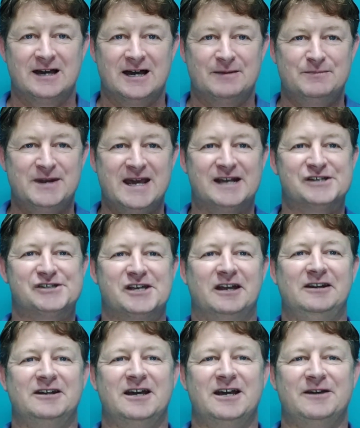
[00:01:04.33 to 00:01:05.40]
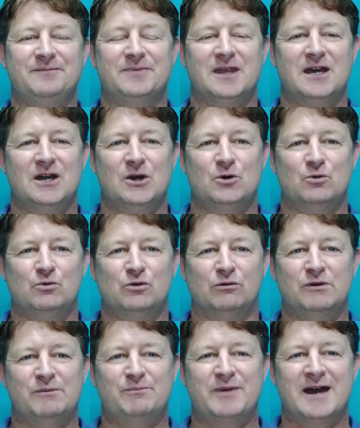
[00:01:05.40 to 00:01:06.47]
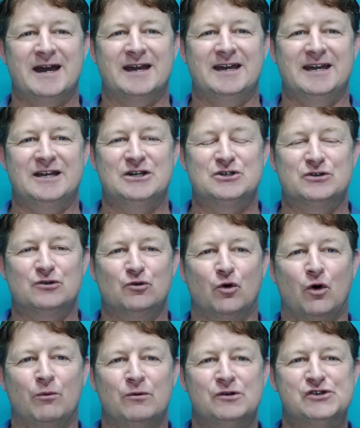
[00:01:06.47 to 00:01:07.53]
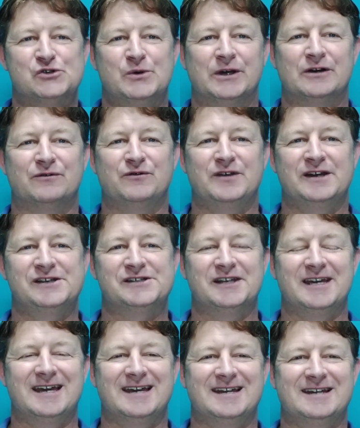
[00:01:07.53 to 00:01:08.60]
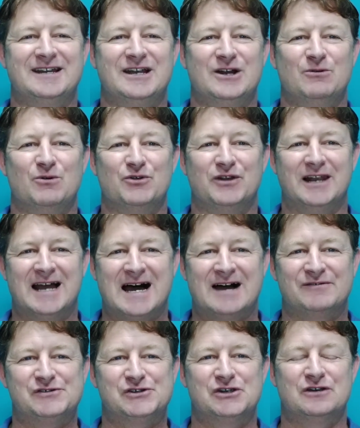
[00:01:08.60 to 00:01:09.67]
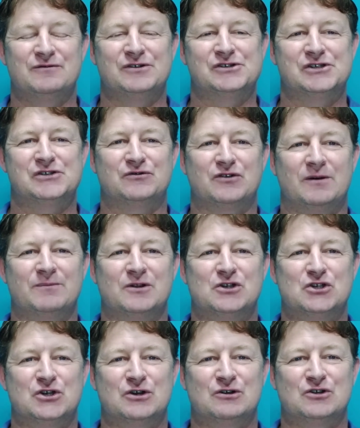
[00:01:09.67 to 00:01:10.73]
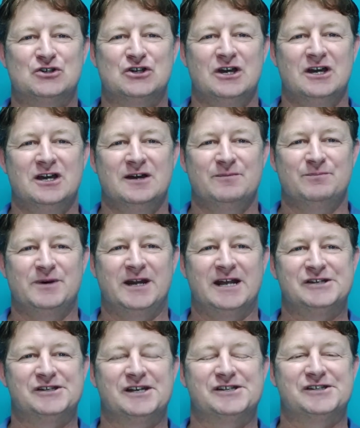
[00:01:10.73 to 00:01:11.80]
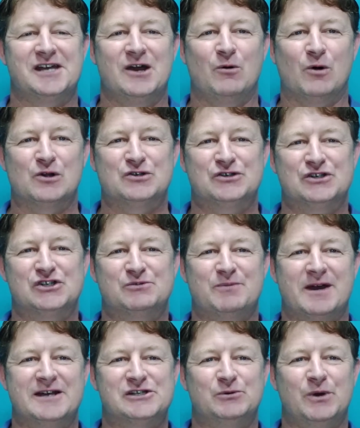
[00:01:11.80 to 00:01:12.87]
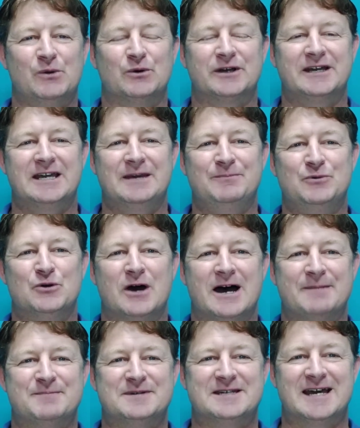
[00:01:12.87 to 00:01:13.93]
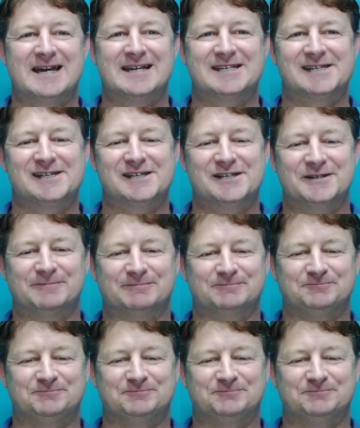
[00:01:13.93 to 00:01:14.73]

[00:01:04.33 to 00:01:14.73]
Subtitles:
next Sunday we'll be back into the normal swing of things again with live services from the church. But as they say, watch this space. We will keep you updated.